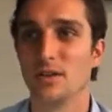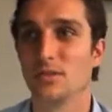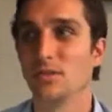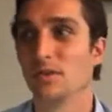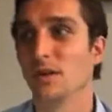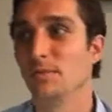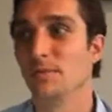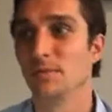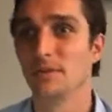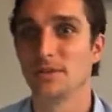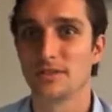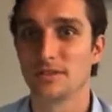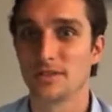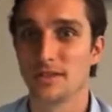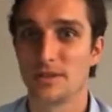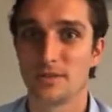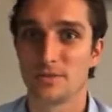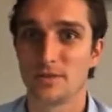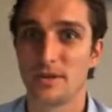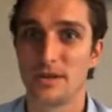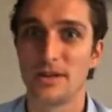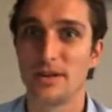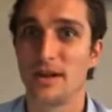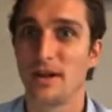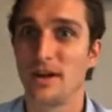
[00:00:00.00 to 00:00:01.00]
Ripple
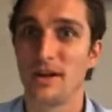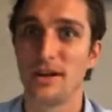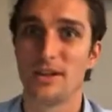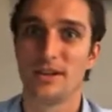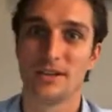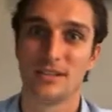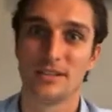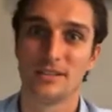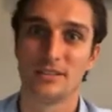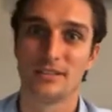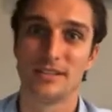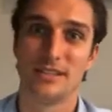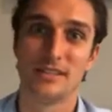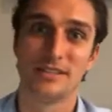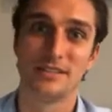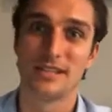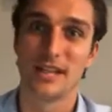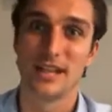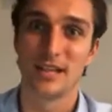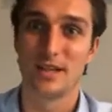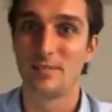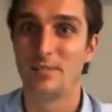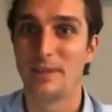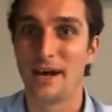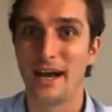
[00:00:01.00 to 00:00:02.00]
$3,
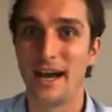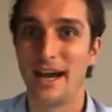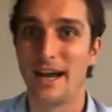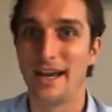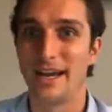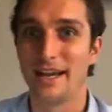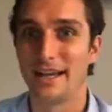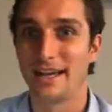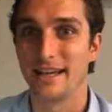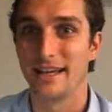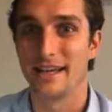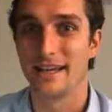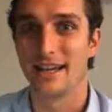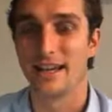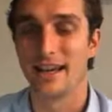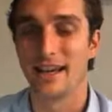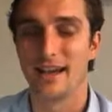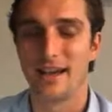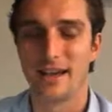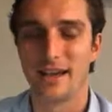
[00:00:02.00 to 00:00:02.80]
here's how to buy it.